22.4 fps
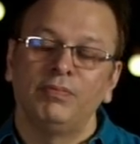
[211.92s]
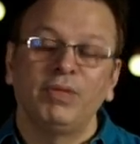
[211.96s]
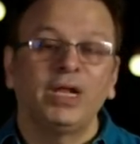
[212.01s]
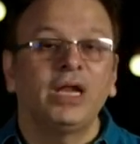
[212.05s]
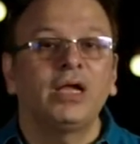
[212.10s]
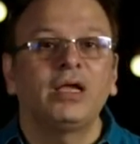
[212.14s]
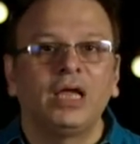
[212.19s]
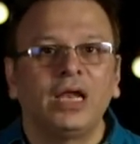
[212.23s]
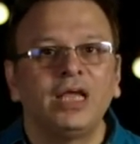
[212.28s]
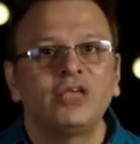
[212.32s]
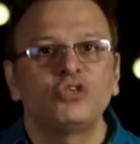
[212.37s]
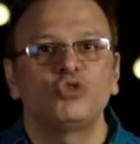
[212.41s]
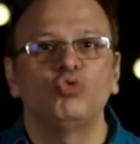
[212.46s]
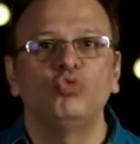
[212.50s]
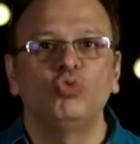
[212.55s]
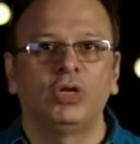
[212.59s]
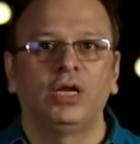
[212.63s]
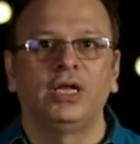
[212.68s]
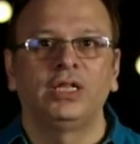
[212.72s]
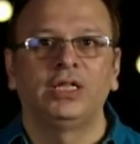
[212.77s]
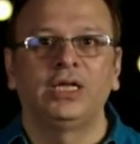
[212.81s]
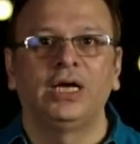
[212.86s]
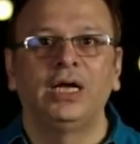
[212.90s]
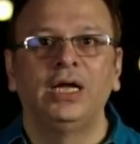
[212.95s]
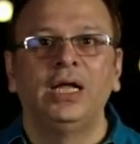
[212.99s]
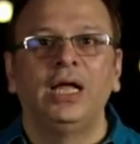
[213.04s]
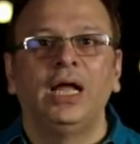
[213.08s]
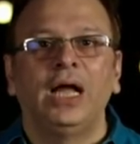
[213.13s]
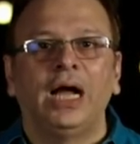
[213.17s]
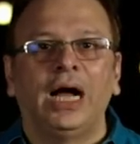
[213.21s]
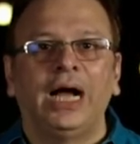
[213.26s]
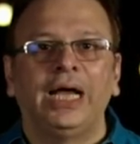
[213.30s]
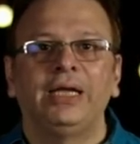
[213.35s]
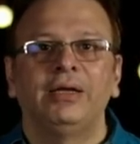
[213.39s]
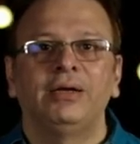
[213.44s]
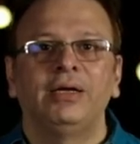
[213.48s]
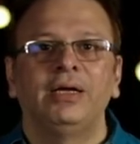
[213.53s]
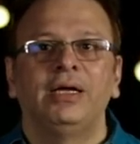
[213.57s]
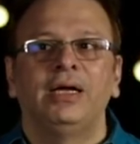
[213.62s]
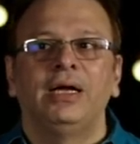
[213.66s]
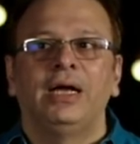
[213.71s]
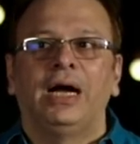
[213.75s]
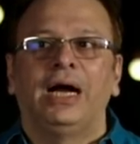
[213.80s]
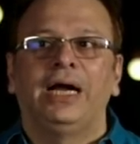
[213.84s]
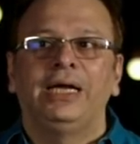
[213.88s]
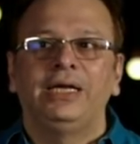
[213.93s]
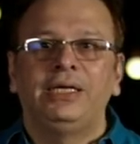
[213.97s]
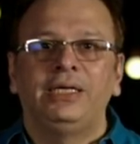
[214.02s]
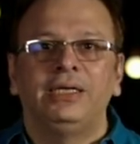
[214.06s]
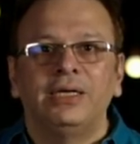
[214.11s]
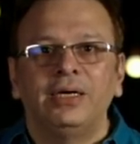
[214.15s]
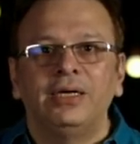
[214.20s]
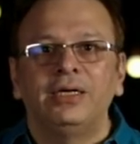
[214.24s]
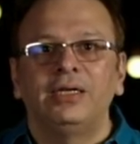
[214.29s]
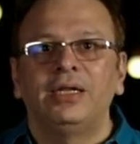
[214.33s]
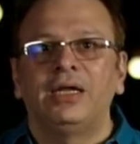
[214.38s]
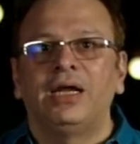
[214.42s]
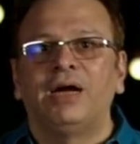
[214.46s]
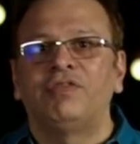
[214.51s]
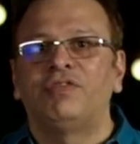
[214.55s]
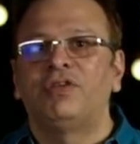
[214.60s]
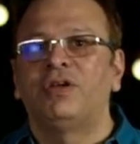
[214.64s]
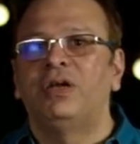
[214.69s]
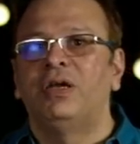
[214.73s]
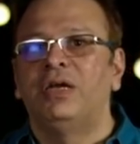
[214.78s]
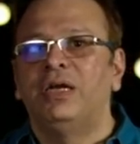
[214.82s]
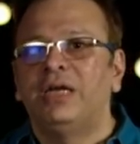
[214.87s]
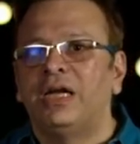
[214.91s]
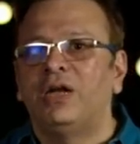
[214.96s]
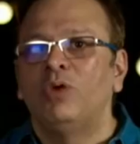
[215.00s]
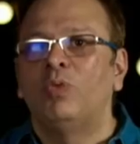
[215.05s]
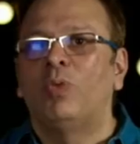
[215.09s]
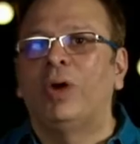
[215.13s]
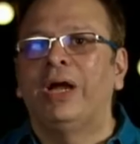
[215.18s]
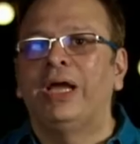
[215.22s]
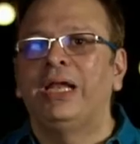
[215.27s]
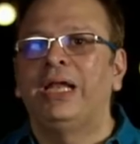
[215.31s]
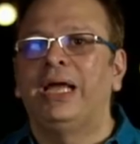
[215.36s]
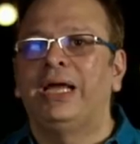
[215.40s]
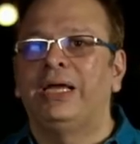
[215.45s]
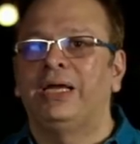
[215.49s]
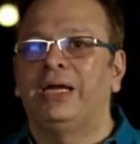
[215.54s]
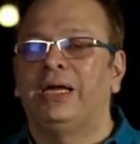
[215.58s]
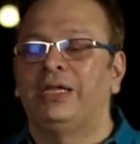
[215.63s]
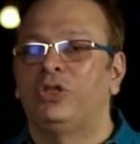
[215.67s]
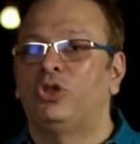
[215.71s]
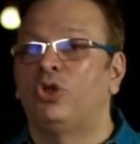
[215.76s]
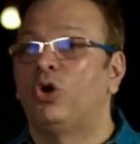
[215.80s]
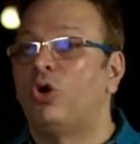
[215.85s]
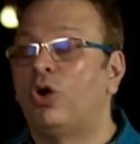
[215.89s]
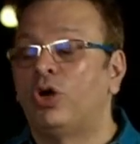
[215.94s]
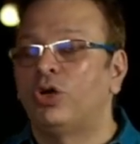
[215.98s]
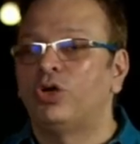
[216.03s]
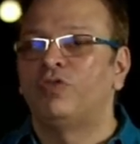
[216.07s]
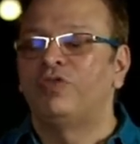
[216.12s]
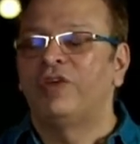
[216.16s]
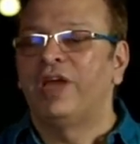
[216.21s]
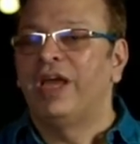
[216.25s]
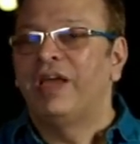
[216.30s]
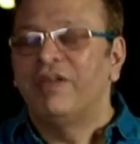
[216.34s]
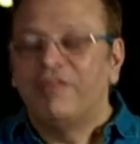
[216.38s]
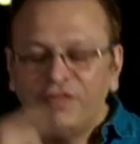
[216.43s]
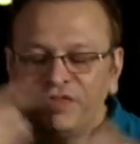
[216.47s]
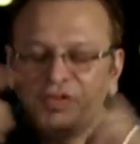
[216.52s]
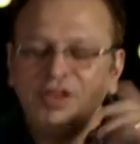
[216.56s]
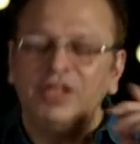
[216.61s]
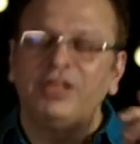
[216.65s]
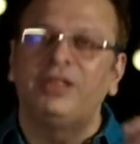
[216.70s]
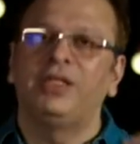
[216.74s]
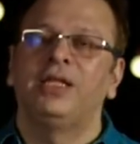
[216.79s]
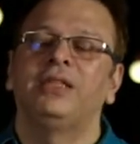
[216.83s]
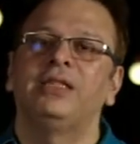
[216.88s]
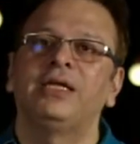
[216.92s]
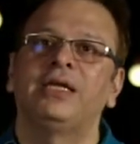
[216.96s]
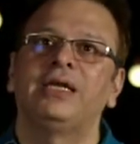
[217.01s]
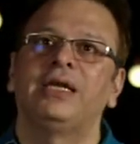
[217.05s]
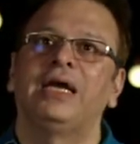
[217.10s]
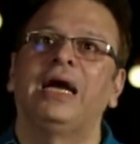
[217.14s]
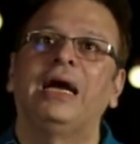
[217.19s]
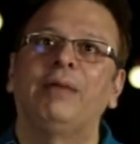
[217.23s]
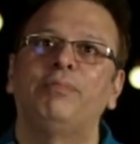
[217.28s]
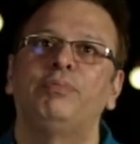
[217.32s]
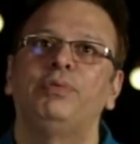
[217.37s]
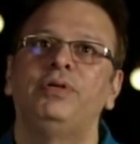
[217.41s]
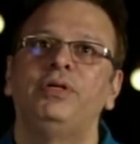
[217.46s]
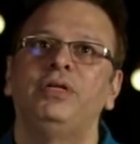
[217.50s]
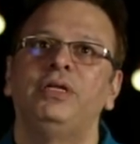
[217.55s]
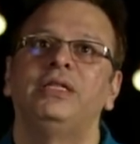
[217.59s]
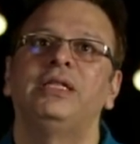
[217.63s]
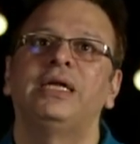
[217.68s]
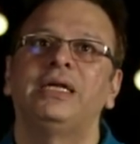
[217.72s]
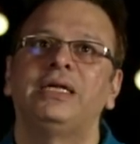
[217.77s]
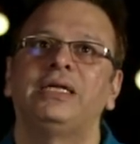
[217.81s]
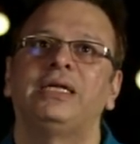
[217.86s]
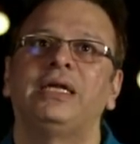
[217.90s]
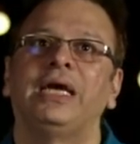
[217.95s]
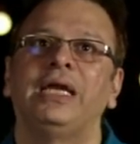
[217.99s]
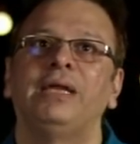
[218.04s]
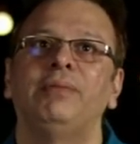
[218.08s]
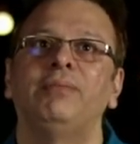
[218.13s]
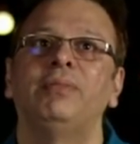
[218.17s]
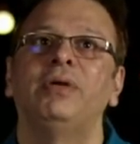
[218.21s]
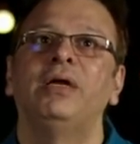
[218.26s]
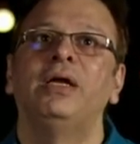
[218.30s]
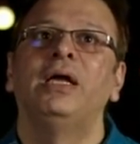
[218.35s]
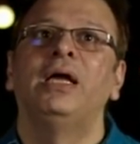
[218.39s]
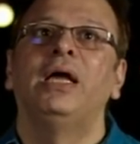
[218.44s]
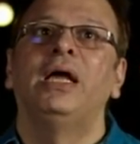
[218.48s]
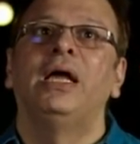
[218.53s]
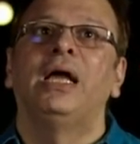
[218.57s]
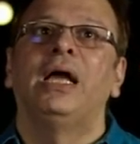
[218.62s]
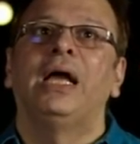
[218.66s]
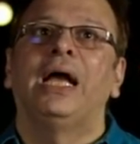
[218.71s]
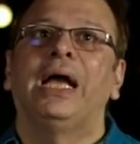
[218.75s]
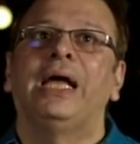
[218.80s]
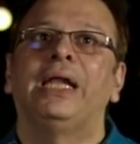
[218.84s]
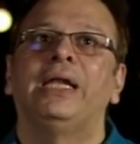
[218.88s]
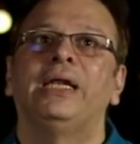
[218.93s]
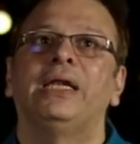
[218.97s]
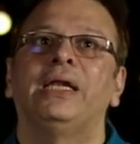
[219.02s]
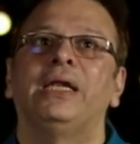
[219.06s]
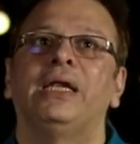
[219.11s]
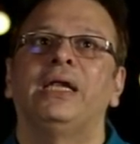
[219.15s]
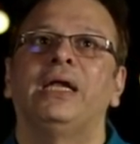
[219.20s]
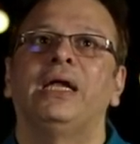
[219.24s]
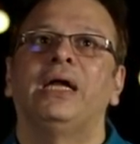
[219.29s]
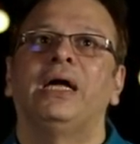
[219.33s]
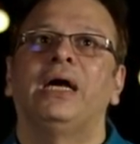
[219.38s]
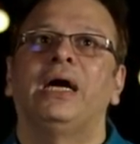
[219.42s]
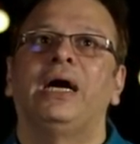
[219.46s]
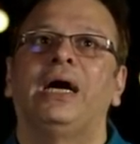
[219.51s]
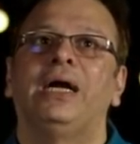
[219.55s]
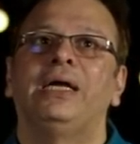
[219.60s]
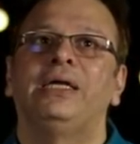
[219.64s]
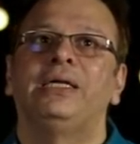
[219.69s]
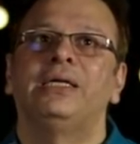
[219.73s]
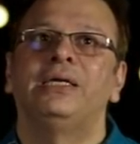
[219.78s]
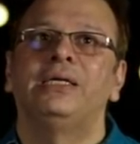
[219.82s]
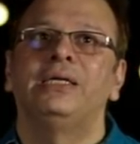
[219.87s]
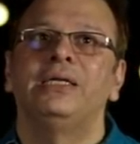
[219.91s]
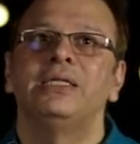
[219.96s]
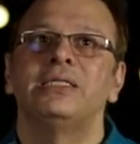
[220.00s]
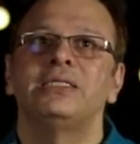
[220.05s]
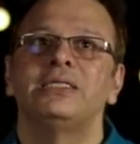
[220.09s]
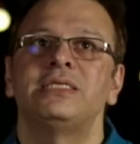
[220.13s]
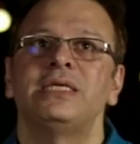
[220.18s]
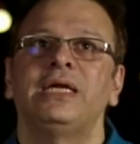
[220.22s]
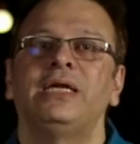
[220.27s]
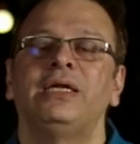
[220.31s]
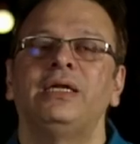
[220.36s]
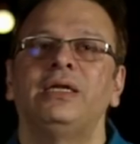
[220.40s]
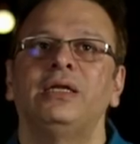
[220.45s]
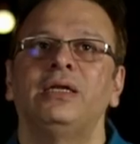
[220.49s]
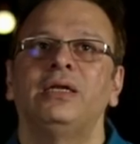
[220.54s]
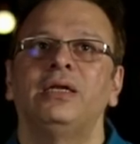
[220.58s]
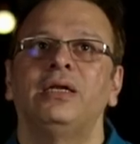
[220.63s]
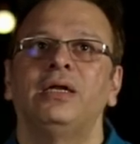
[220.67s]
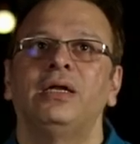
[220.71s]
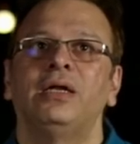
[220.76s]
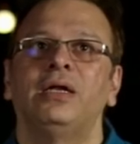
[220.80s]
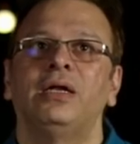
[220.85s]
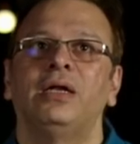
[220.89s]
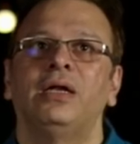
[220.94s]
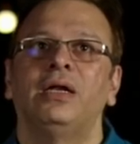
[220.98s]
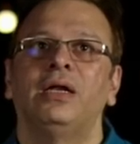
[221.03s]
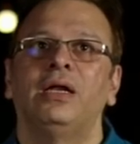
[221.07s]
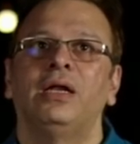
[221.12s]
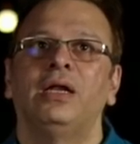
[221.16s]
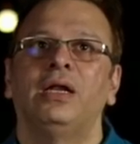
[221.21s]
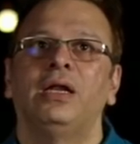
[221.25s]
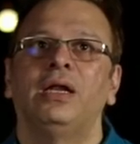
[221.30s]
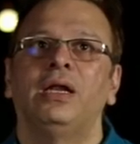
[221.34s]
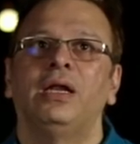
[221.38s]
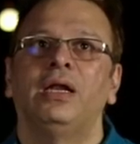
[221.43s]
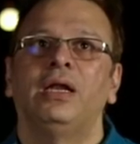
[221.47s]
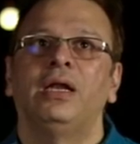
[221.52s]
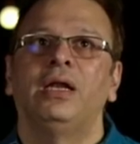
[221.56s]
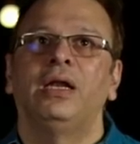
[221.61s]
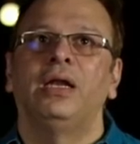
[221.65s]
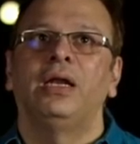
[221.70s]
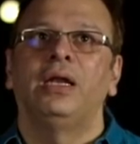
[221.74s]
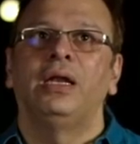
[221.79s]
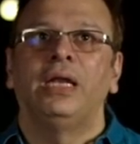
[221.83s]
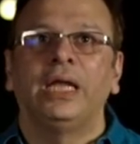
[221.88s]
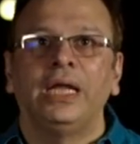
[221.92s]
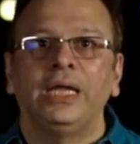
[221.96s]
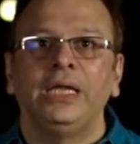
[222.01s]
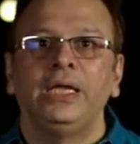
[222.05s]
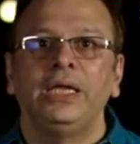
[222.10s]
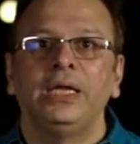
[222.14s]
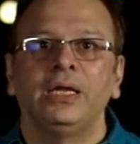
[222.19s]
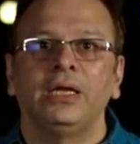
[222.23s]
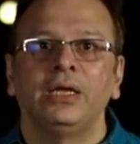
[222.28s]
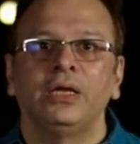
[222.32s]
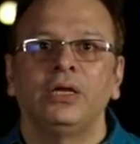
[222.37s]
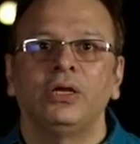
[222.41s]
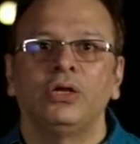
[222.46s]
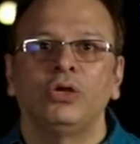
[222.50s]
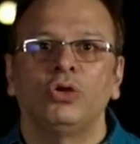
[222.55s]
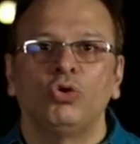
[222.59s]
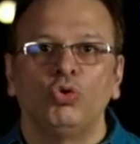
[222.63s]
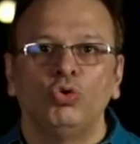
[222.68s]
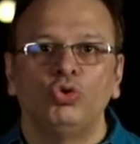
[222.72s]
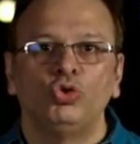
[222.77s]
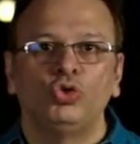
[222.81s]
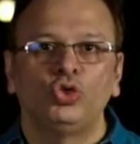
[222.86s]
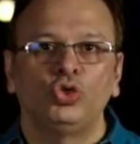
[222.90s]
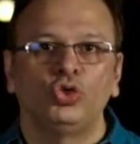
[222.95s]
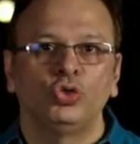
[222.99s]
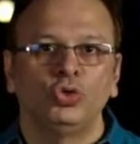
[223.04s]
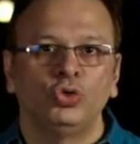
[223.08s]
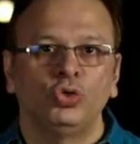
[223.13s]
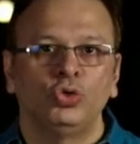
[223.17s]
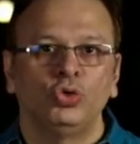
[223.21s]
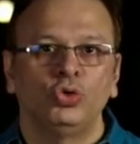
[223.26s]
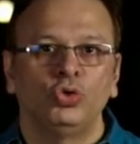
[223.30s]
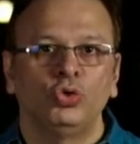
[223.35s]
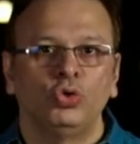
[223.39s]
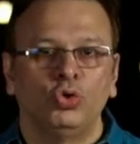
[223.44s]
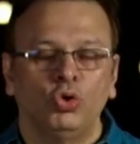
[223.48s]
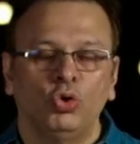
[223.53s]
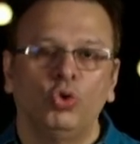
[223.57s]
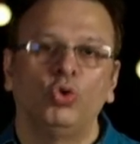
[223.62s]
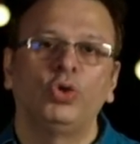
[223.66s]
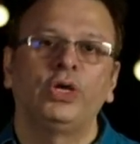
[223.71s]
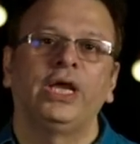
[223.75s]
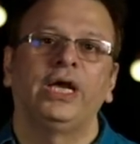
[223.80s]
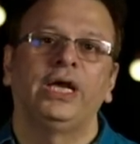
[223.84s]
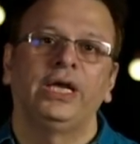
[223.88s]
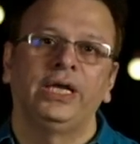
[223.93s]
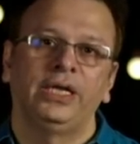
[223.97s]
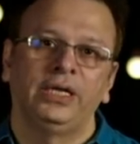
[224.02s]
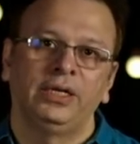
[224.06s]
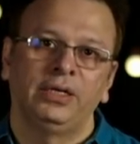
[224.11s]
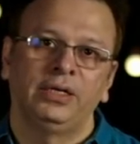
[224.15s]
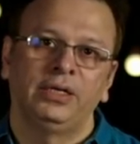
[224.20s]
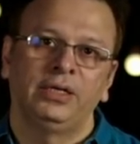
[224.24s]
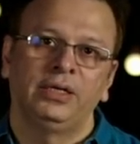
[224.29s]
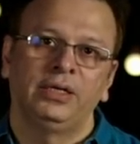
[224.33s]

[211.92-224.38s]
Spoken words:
Mera gala sukh raha tha. I turned, and after a little while, I thought of everything that had happened in that time, and I turned and said, "Nahi, kuch ho gaya hai."